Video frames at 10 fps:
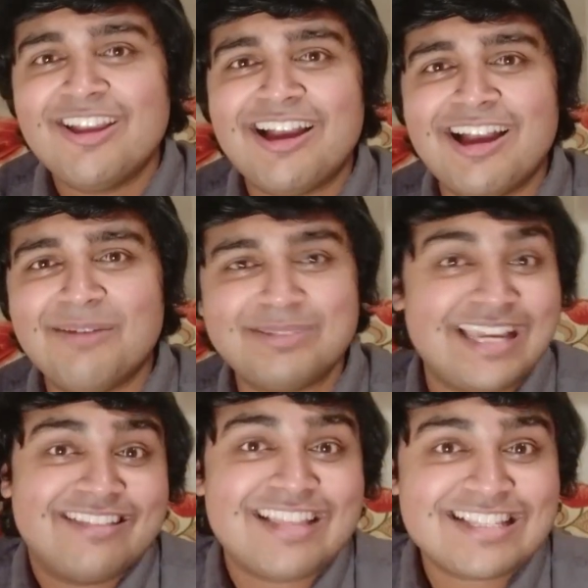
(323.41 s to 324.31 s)
Uh, but
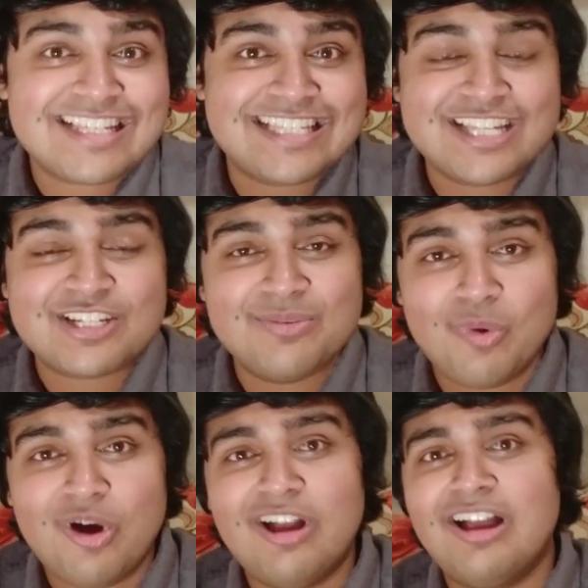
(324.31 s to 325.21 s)
yeah, that's essentially
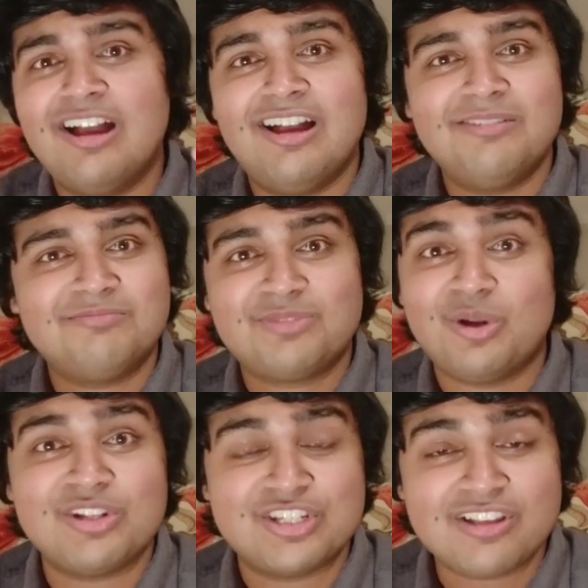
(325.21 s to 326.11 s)
what uh,
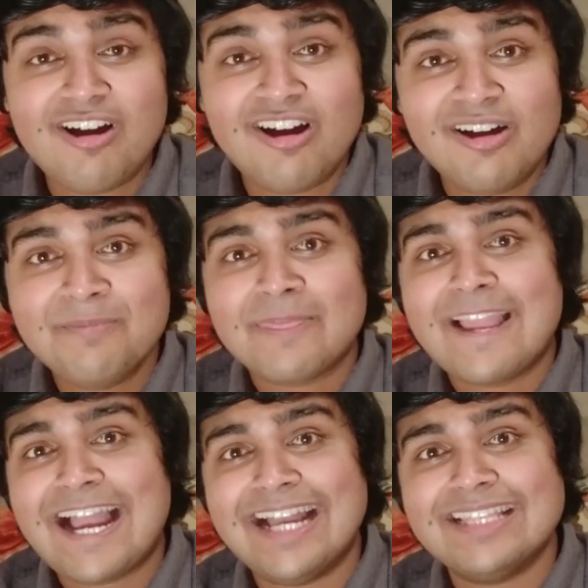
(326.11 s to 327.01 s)
colleges are,
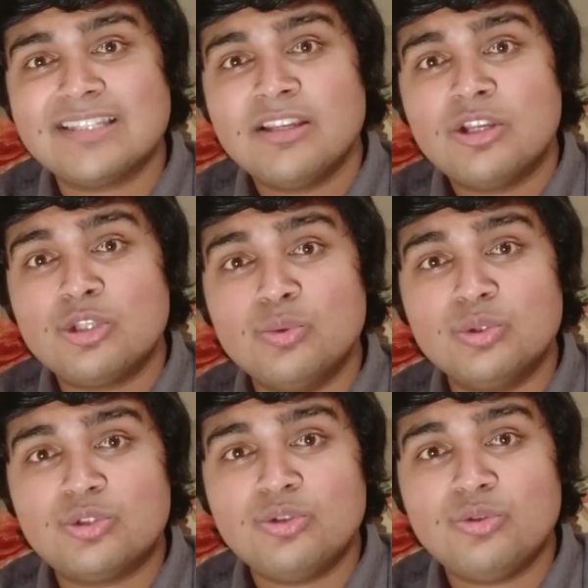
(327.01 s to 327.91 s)
and you
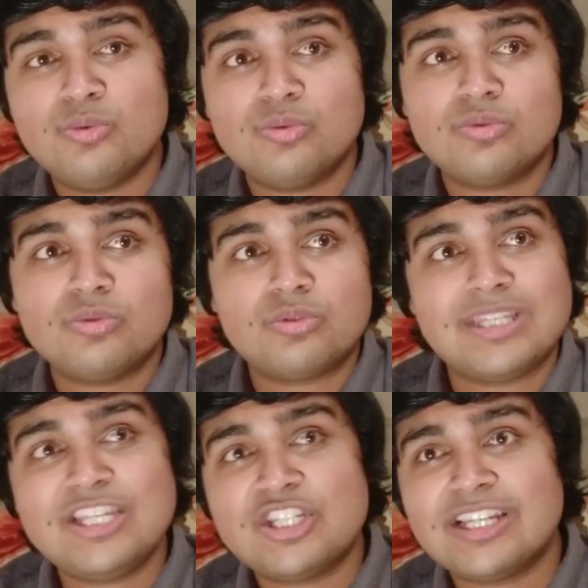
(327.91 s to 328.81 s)
will do
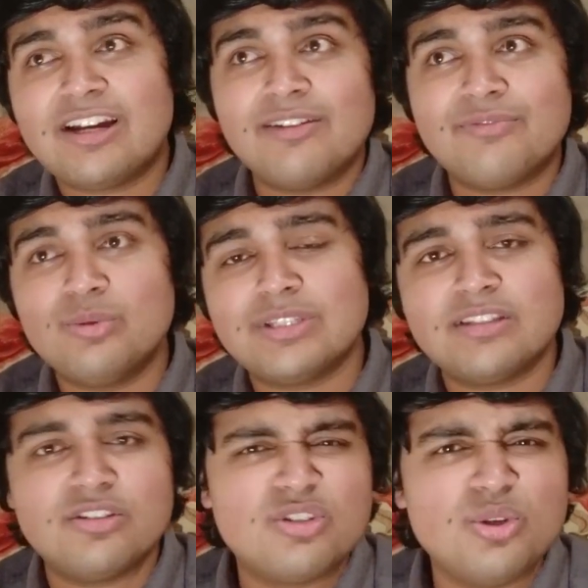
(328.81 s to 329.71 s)
teaching kind of falls
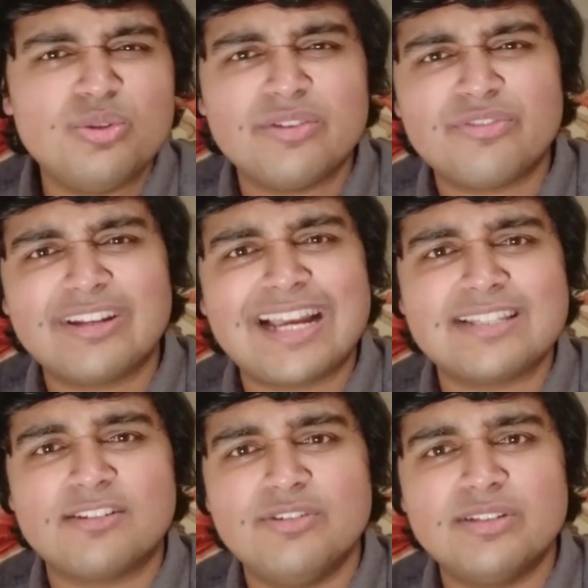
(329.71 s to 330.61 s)
into two different
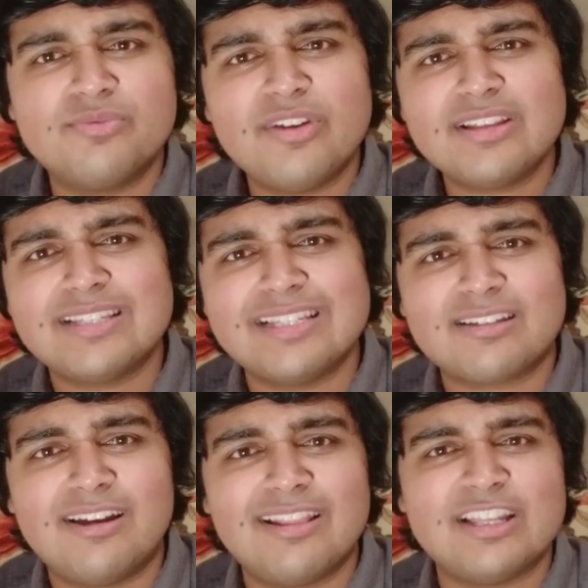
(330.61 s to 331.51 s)
categories. Firstly, it's
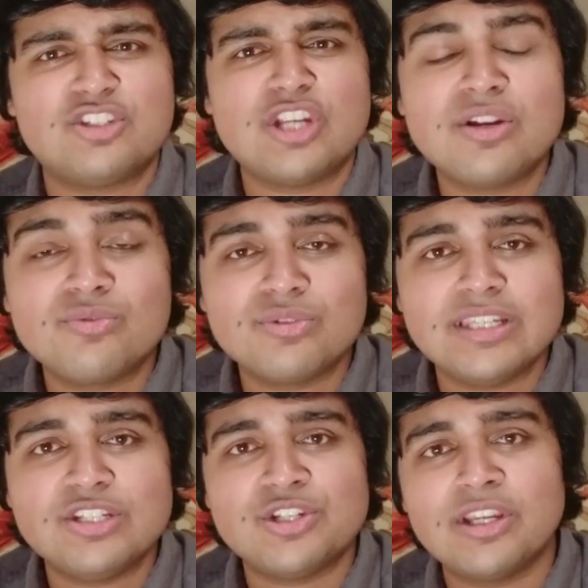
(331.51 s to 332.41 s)
kind of like general
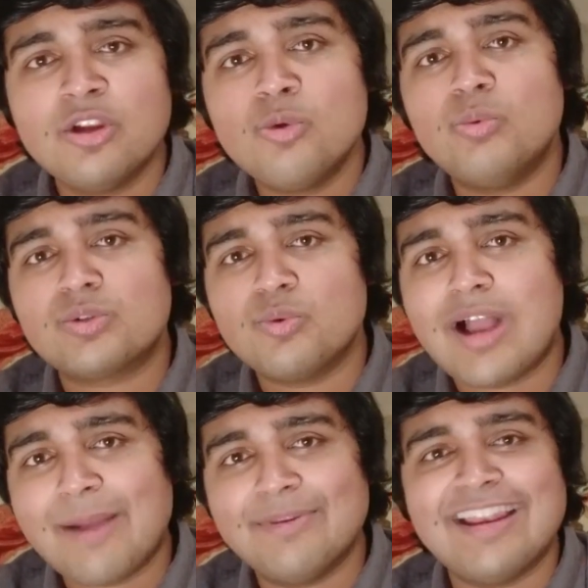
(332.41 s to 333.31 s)
teaching, which will
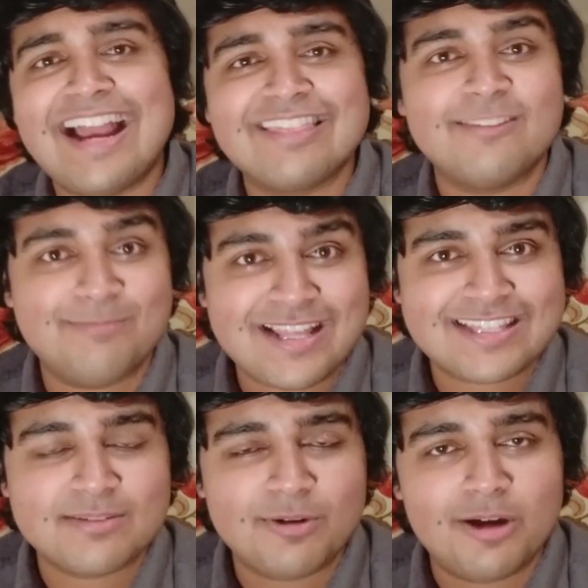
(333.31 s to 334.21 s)
happen at the
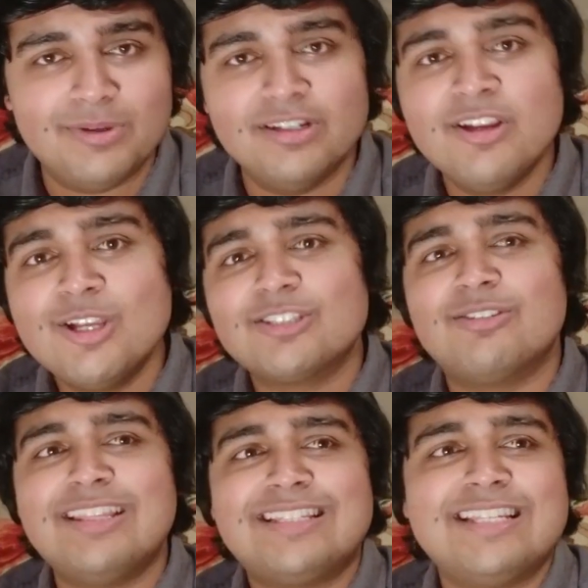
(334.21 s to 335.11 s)
maths department. So
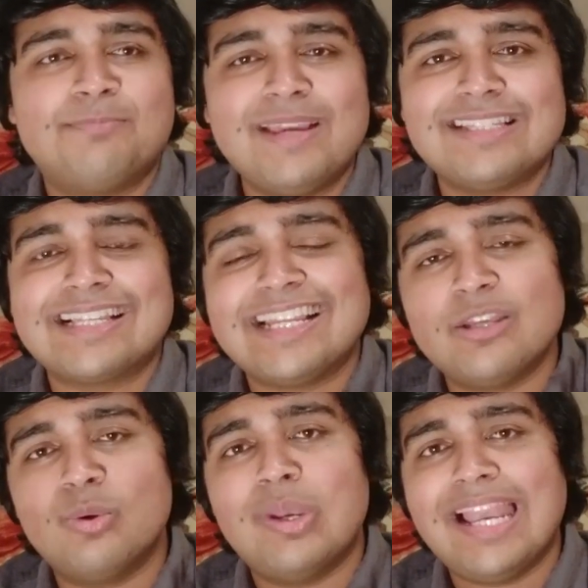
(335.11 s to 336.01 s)
this is basically
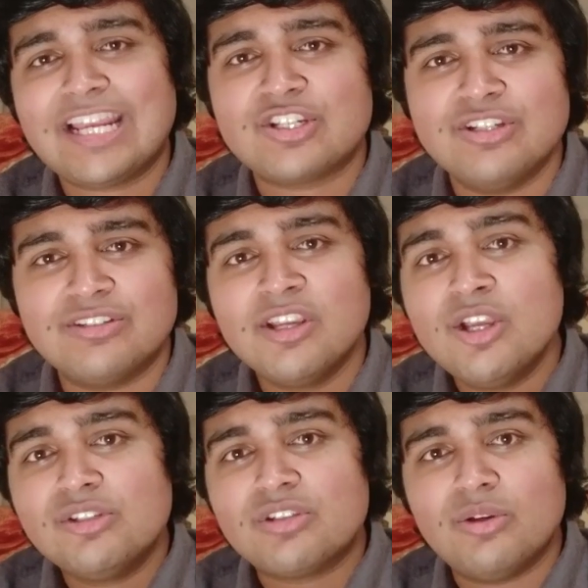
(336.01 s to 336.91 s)
your lectures.
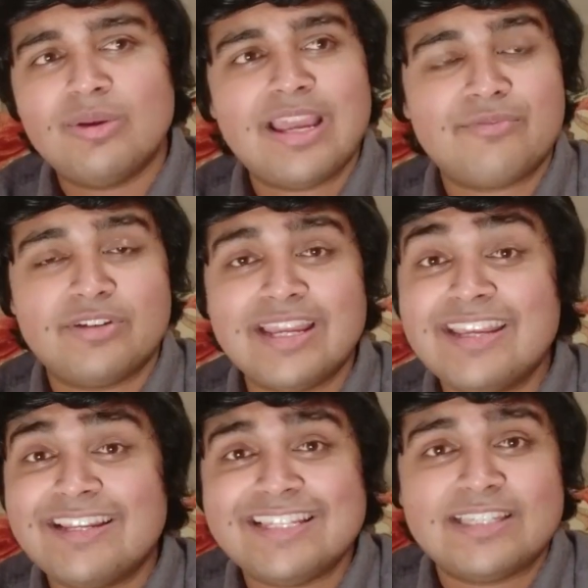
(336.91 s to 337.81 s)
So every
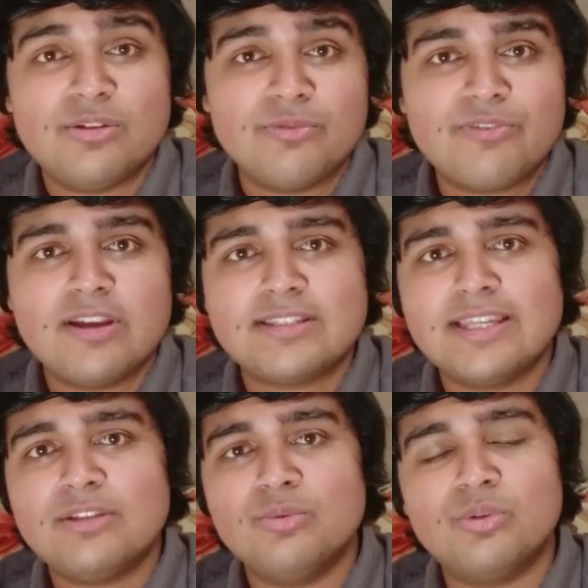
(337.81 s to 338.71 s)
day, at least in your first
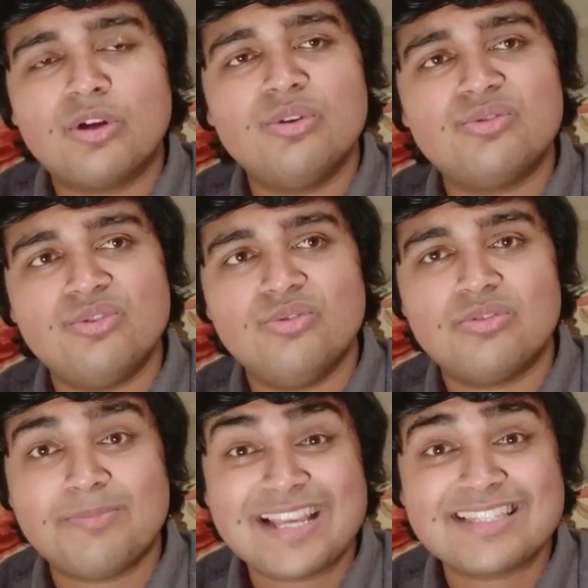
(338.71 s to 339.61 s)
year, you will go to
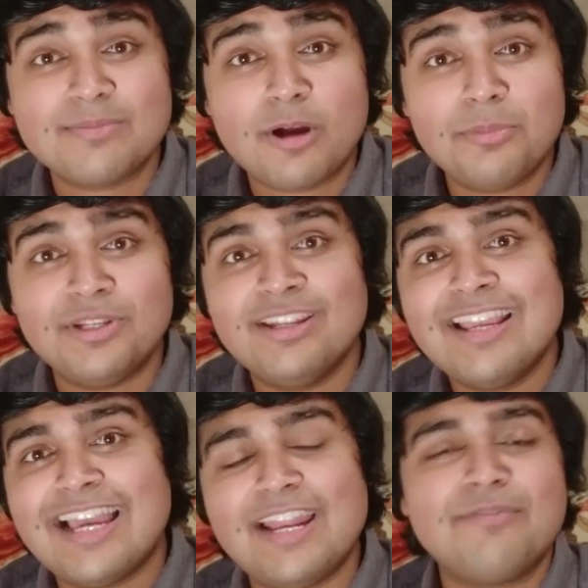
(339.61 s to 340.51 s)
the maths department,
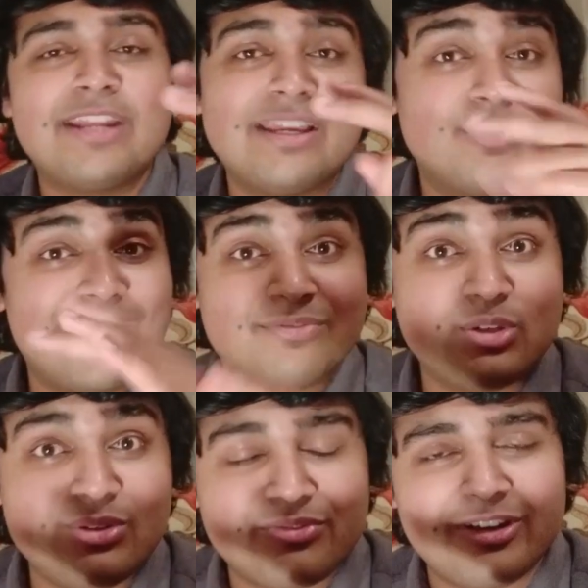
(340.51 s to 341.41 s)
and every day you will have
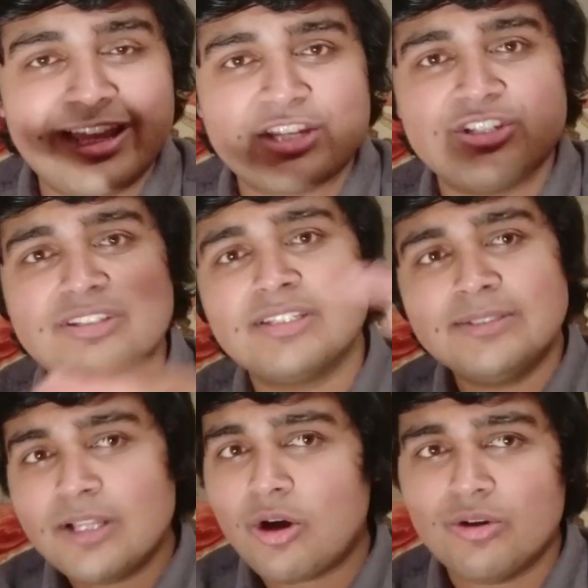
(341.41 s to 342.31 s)
two different lectures
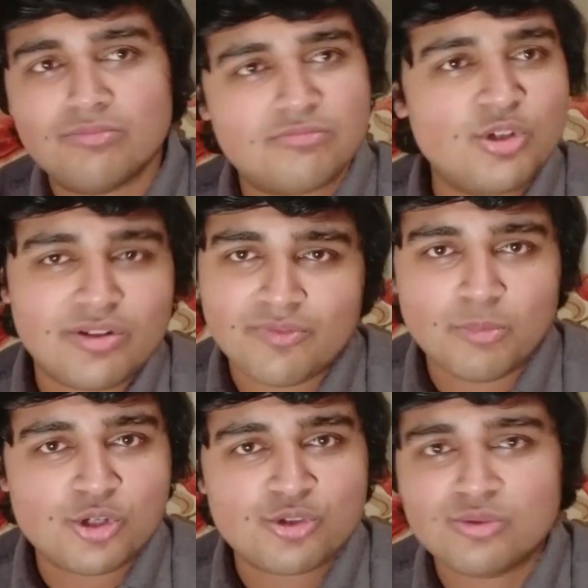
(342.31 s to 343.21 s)
on two different
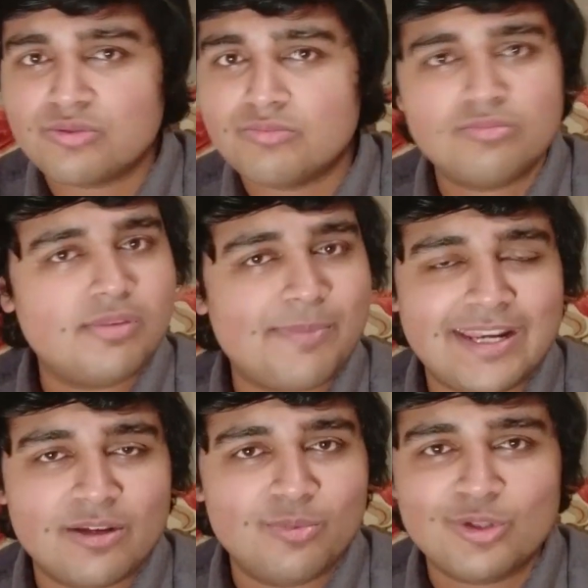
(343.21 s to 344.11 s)
modules,
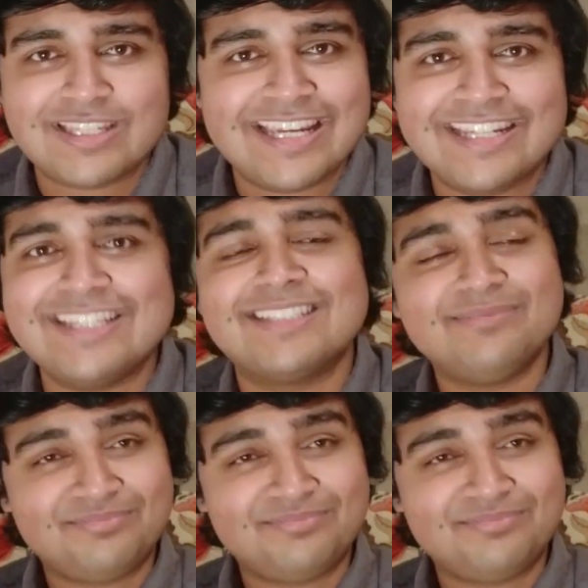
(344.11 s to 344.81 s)
depending on what day it is.